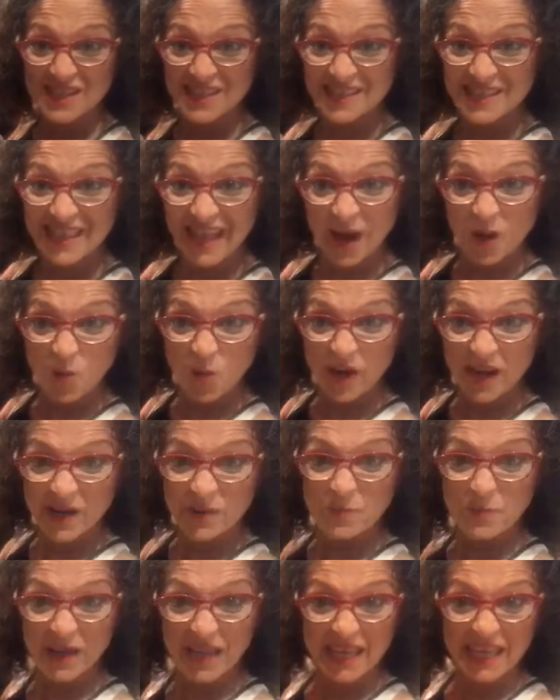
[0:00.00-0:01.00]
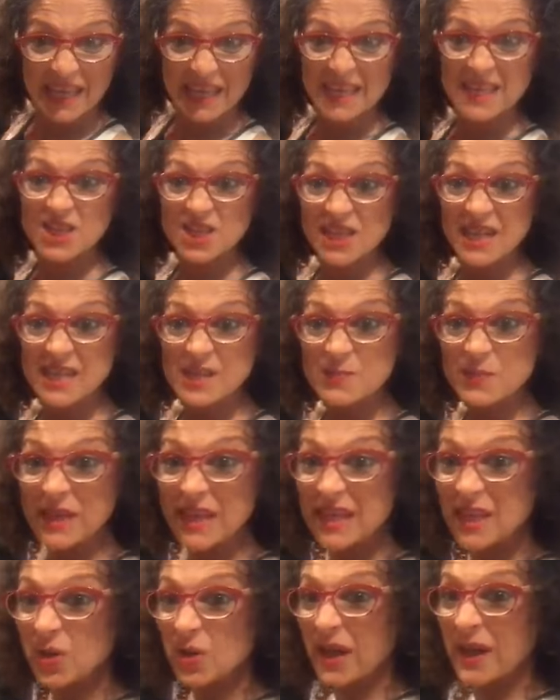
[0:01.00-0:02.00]
That one, picky. She gets
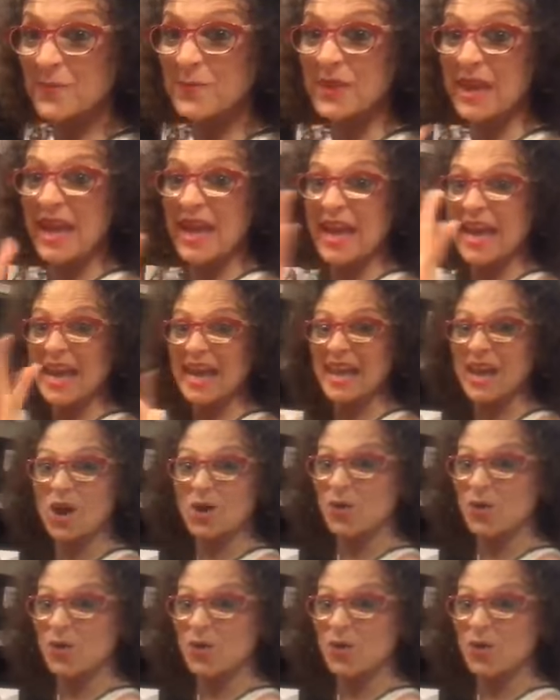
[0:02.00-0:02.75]
picky, okay? Hello,